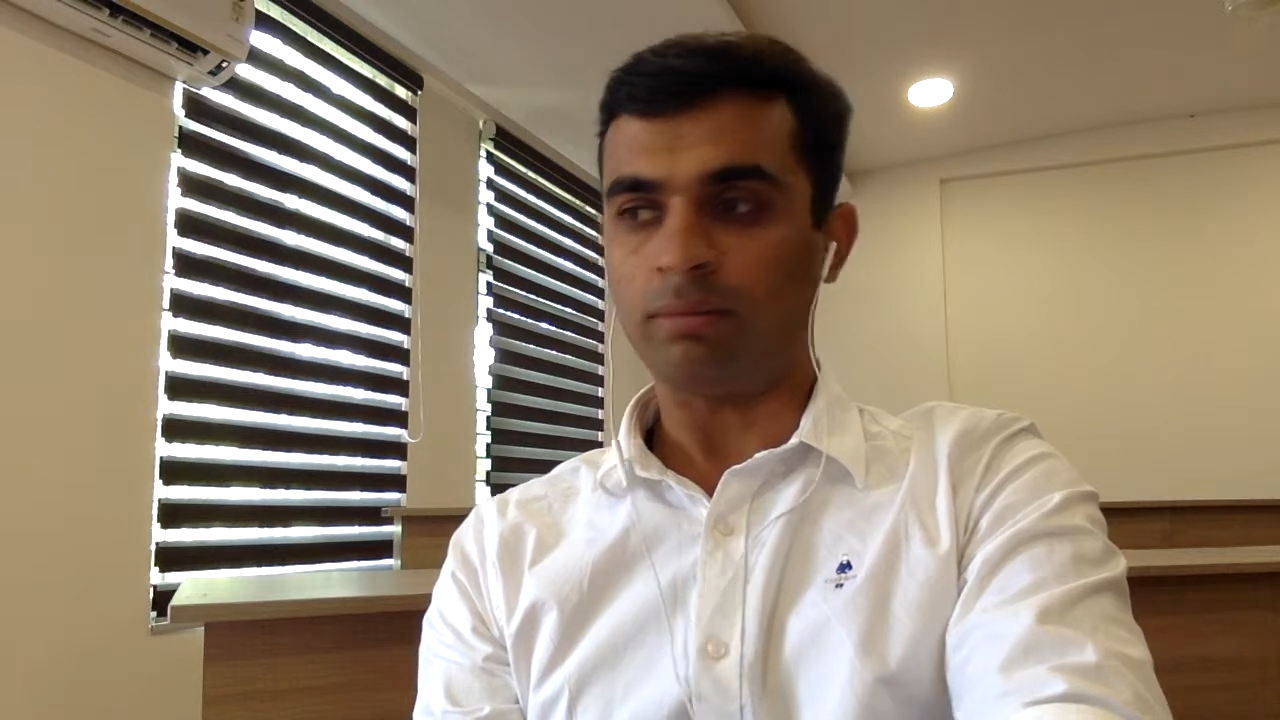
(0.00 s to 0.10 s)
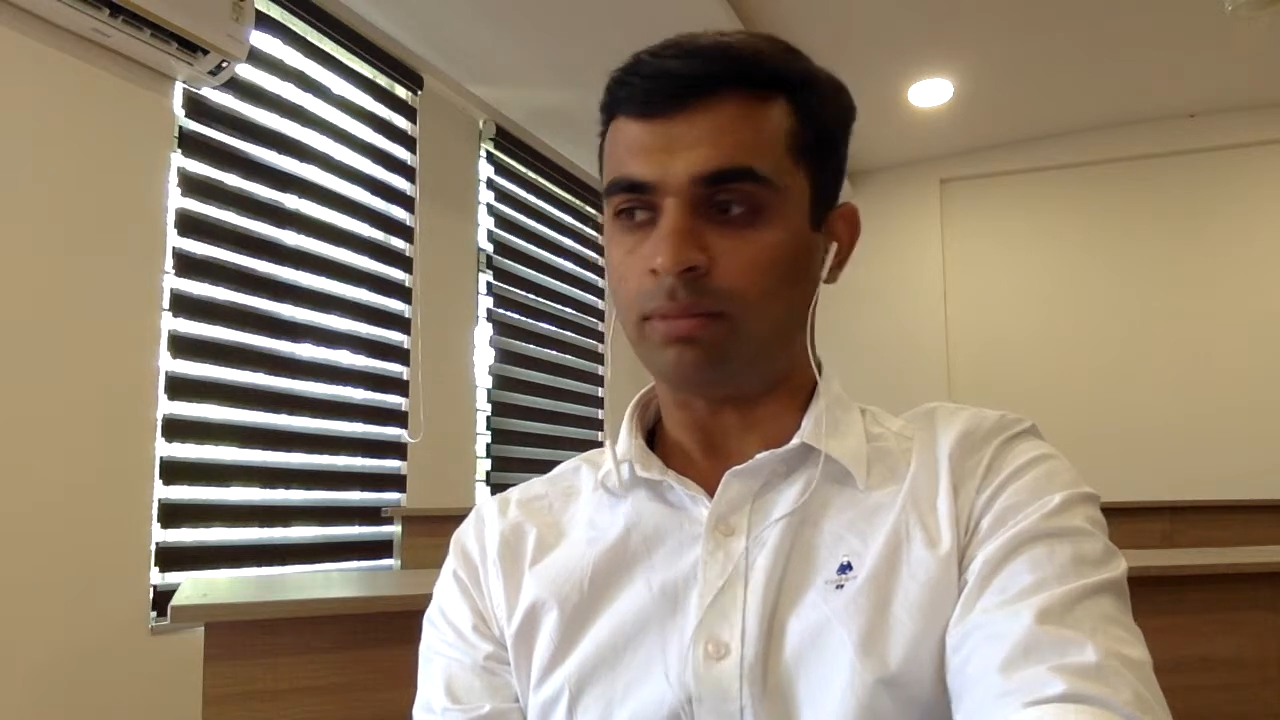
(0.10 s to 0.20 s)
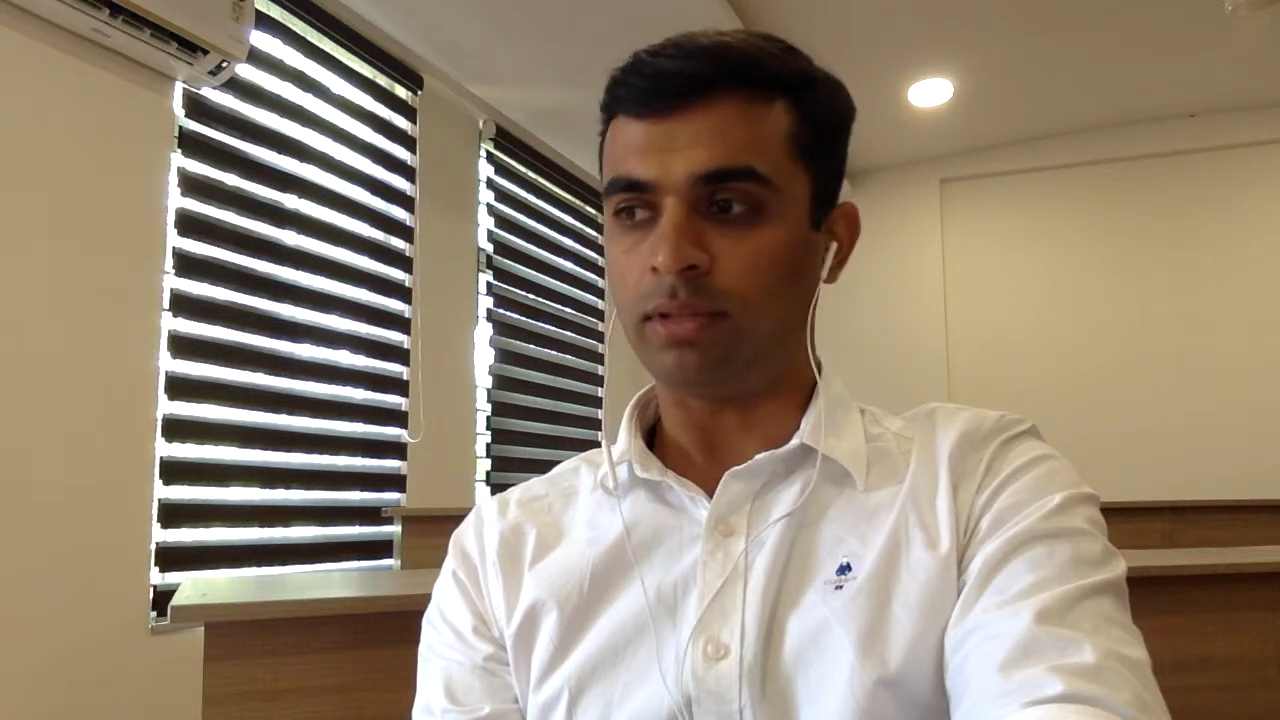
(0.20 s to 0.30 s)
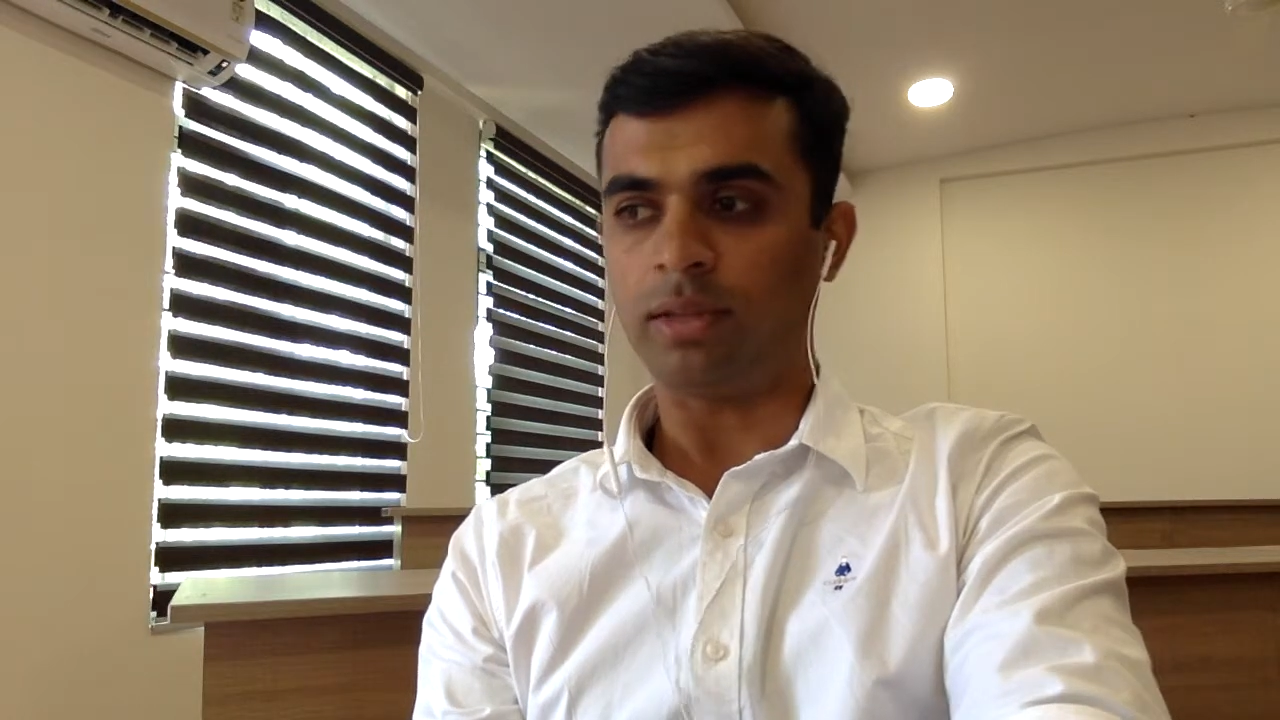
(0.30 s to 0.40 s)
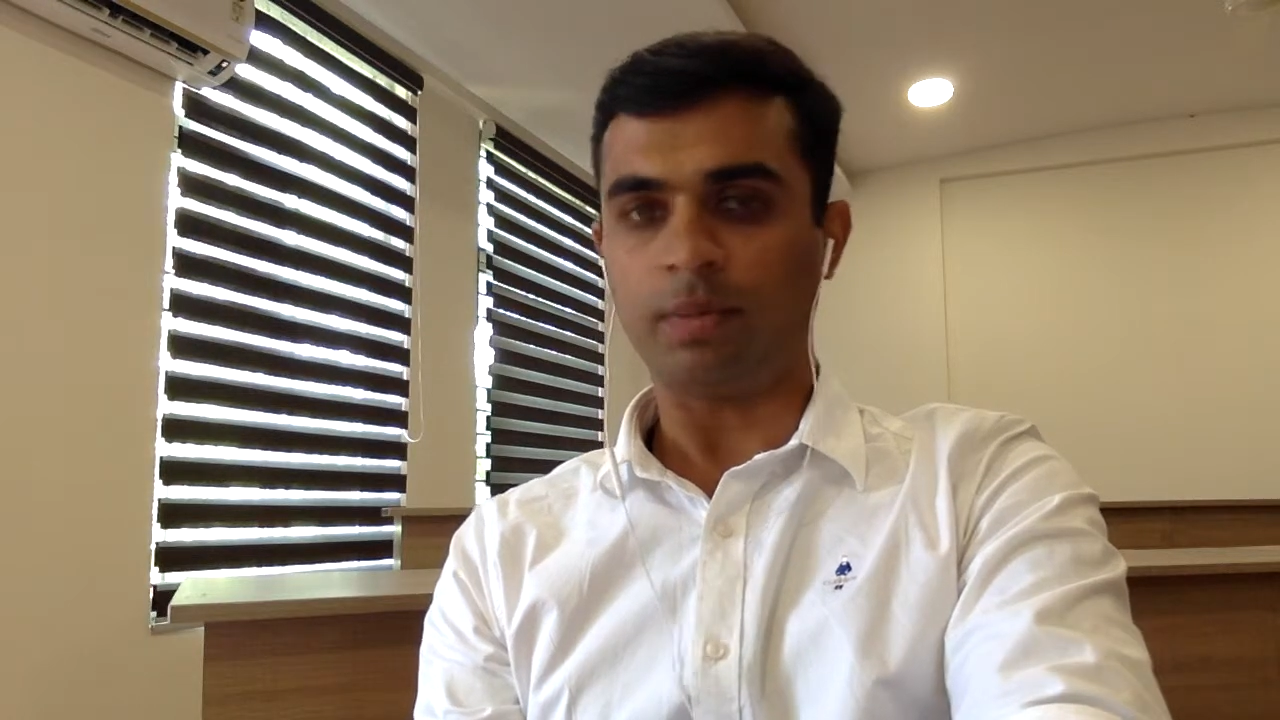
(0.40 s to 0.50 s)

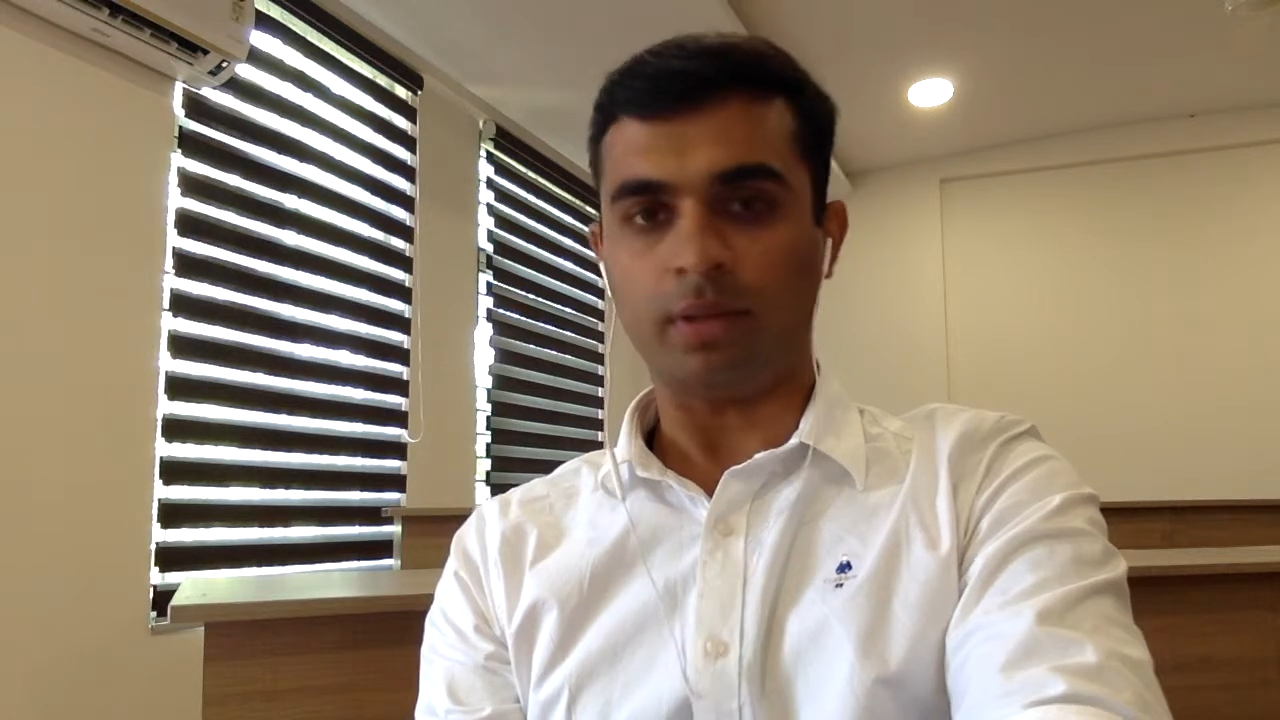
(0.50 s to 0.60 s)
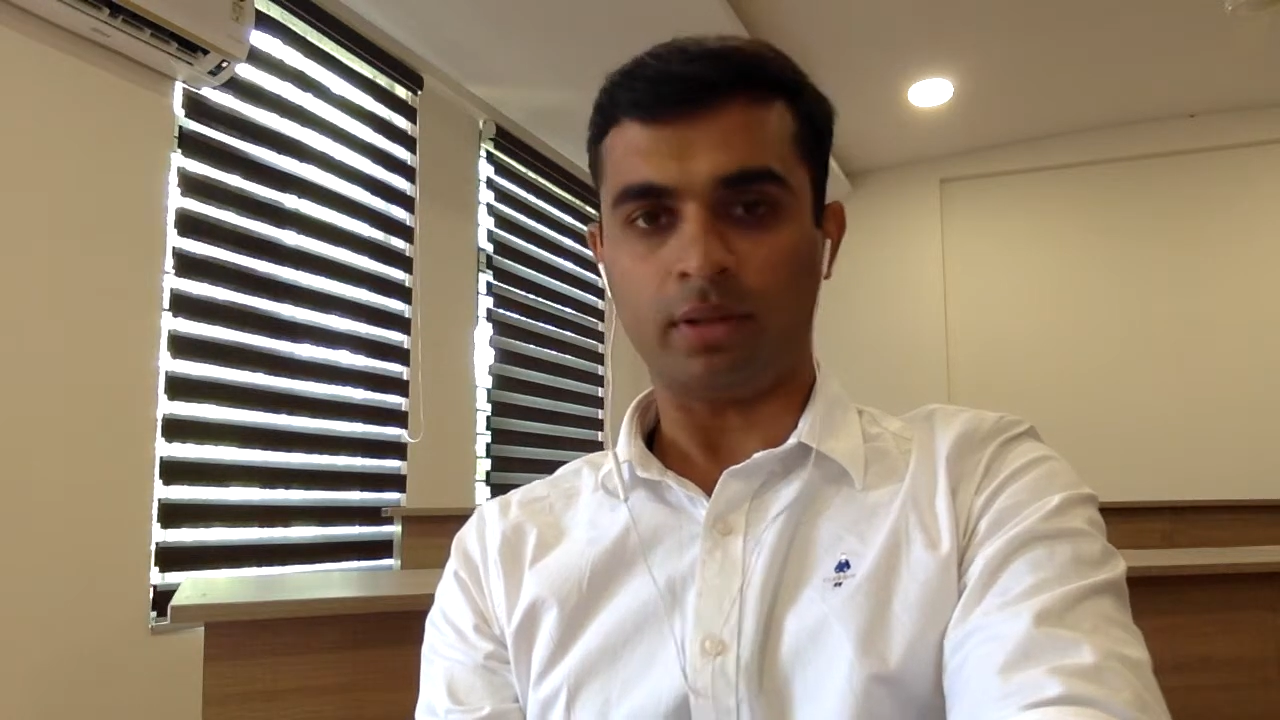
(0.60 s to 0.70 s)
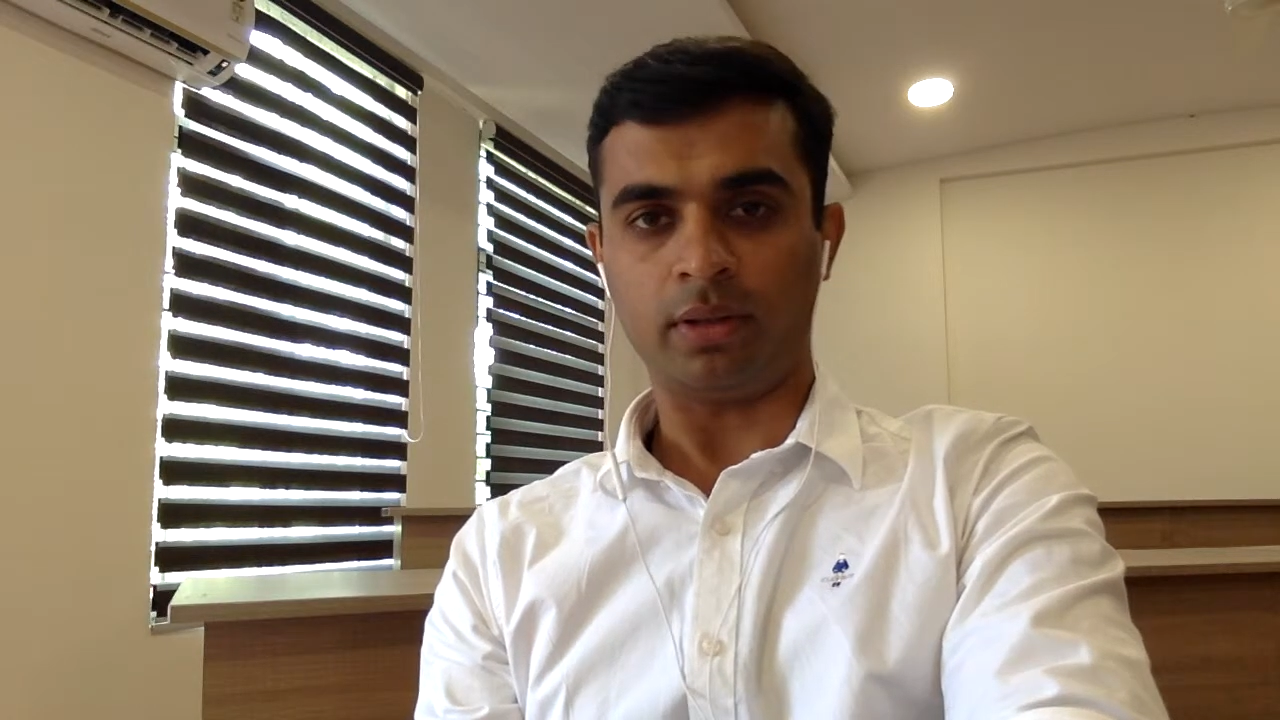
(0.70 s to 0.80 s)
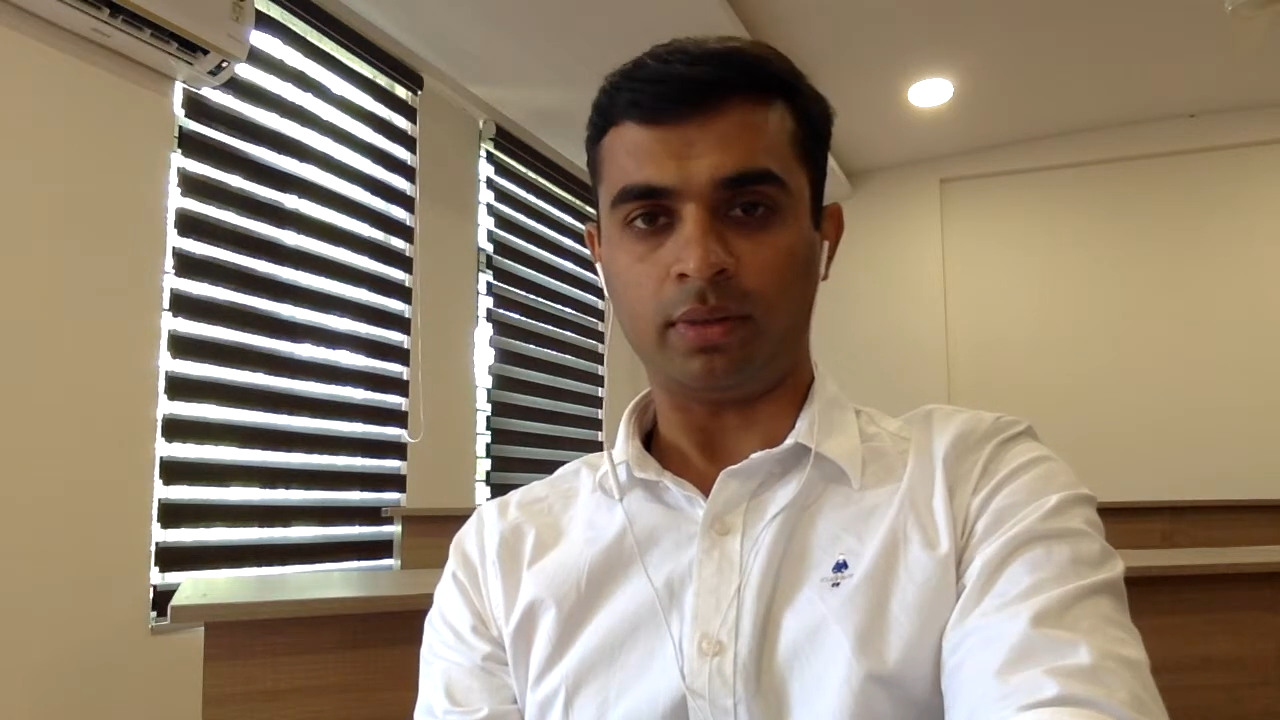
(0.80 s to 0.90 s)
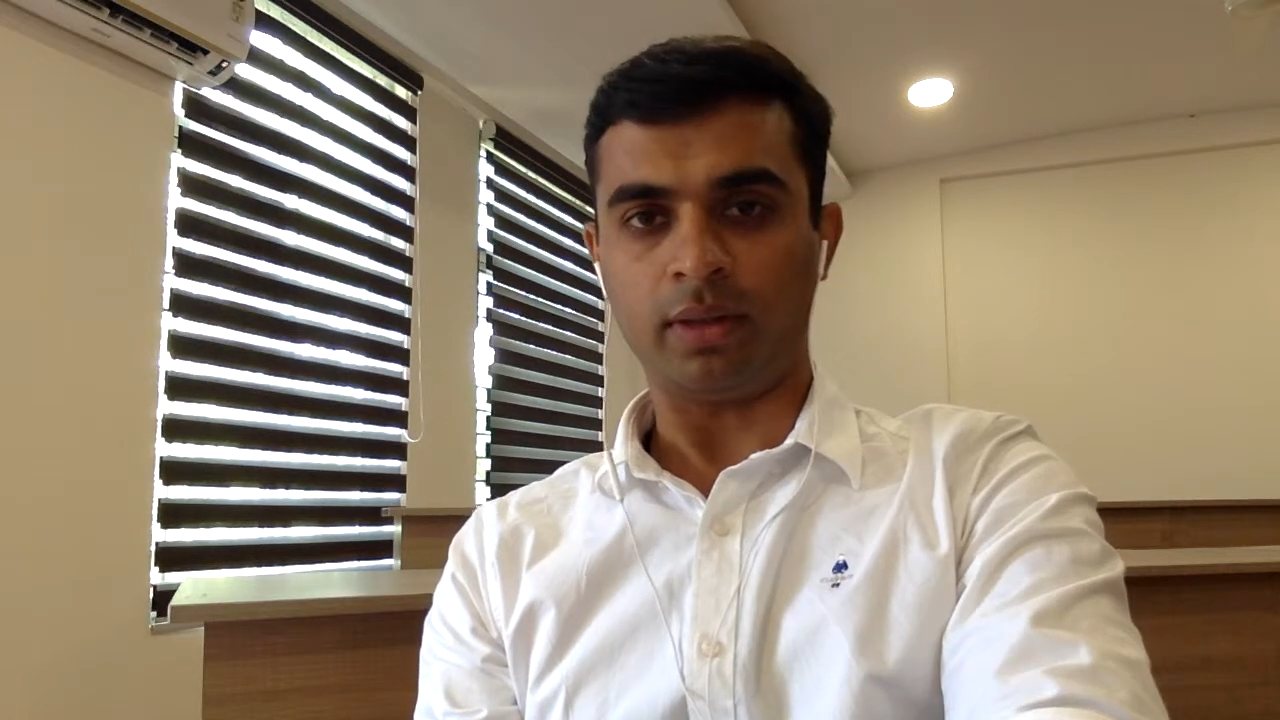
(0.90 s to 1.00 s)
this
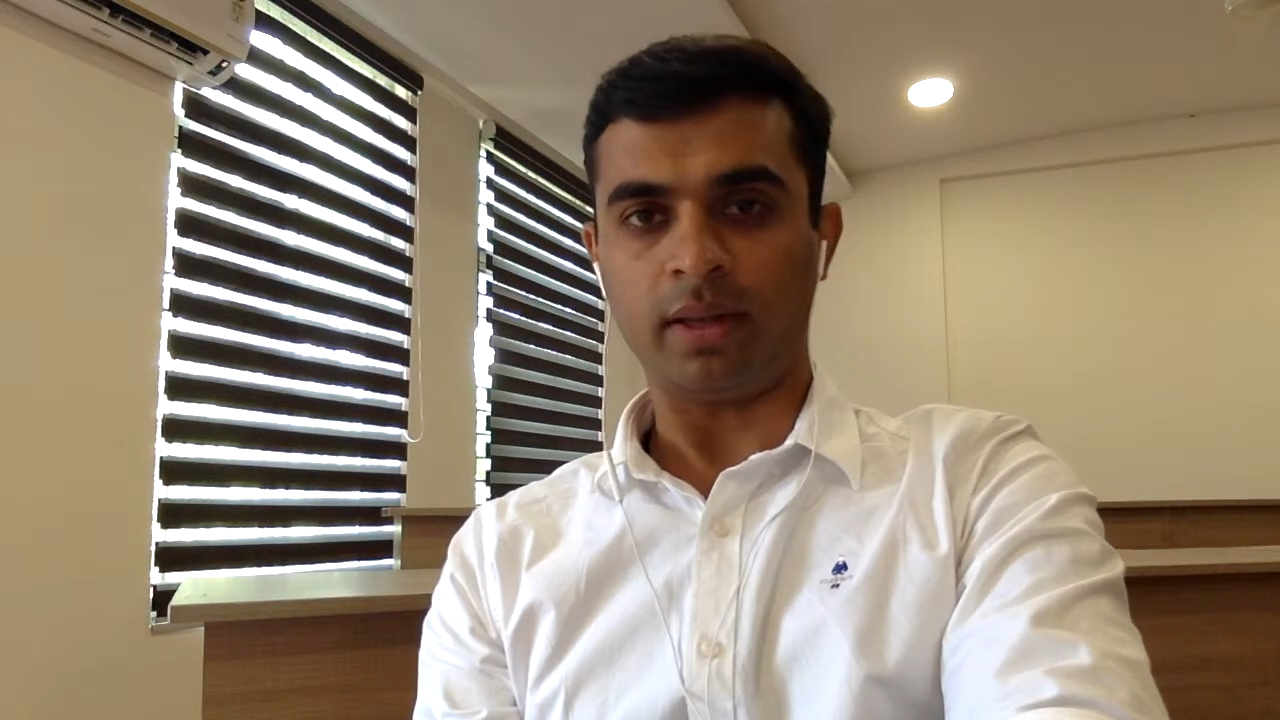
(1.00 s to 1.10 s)
person will